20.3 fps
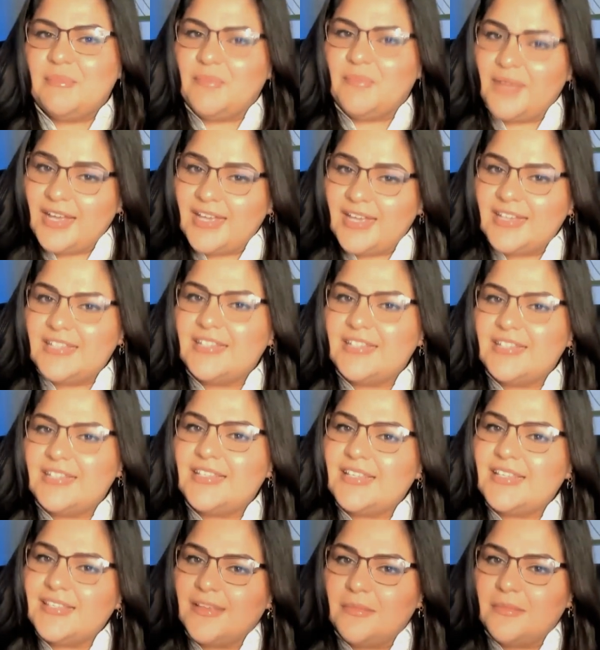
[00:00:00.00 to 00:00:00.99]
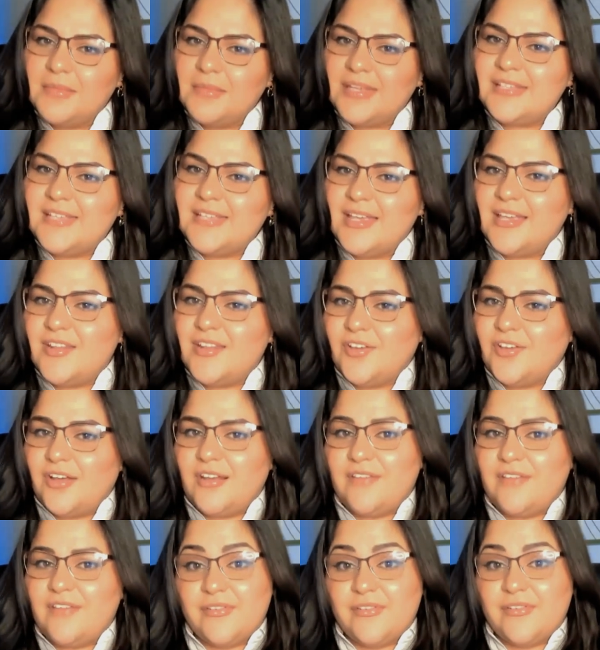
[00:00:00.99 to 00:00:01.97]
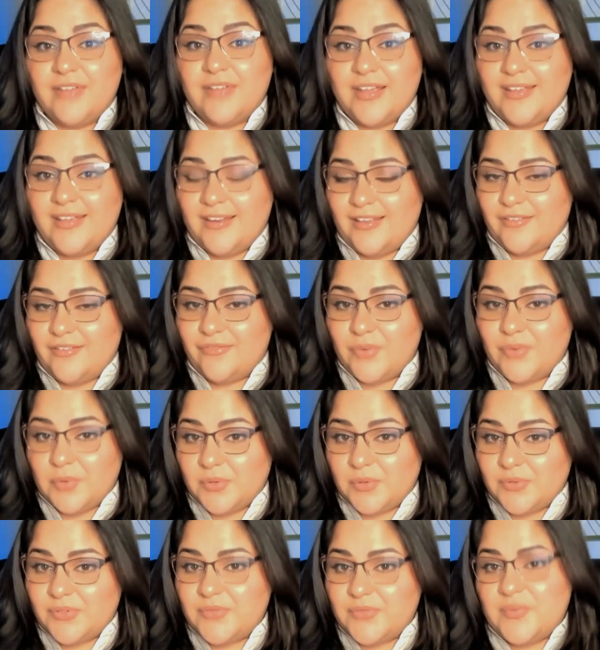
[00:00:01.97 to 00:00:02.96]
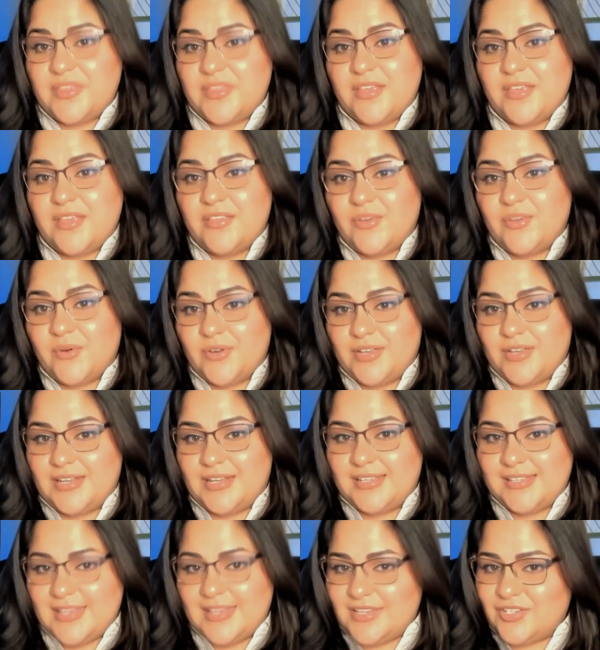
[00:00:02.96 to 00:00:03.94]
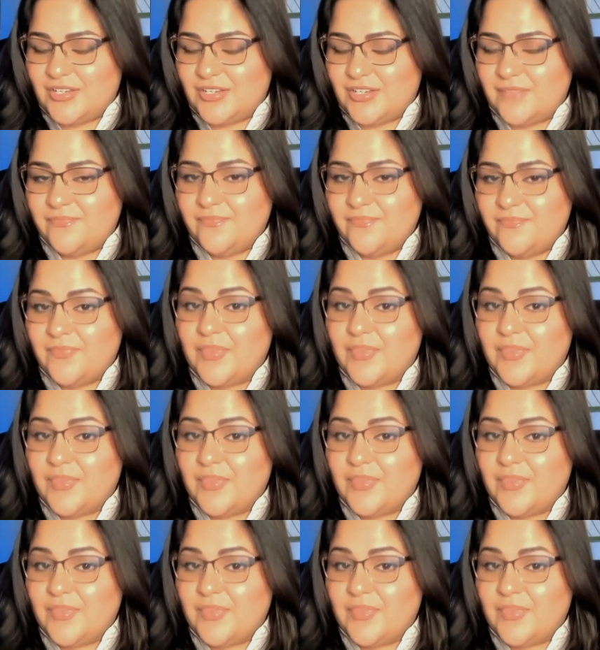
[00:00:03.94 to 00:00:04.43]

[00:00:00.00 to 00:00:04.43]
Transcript: but this can mean taking on a variety of roles within your organization,